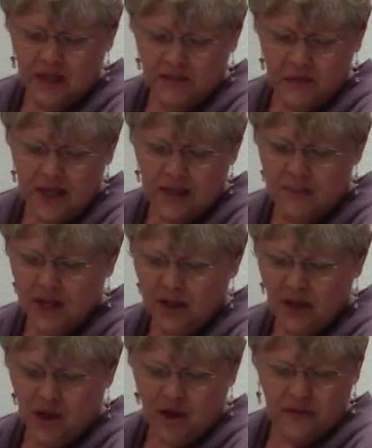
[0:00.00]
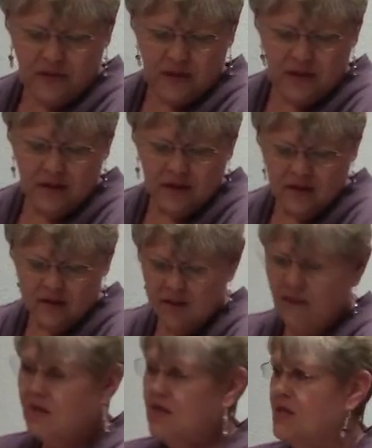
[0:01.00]
If you came back on the
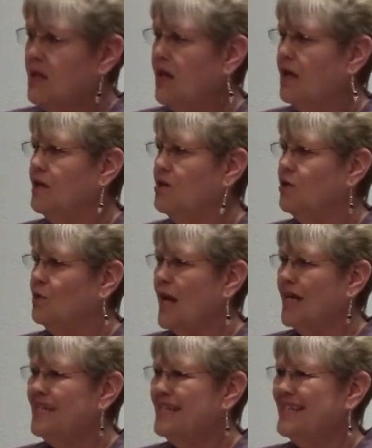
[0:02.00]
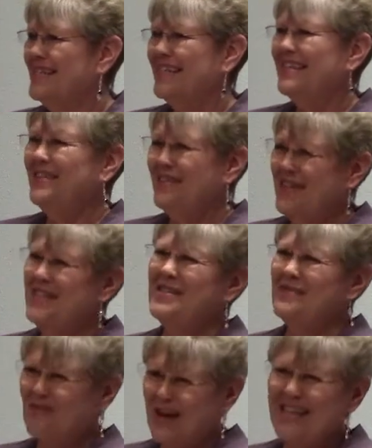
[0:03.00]
7th day to rest, you
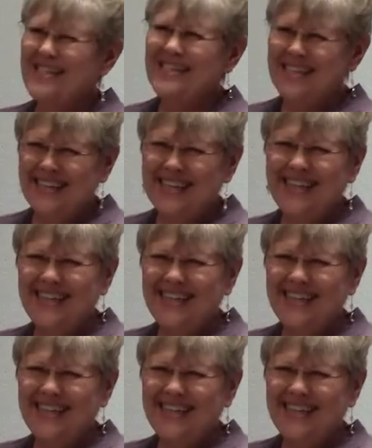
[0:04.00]
need some rest.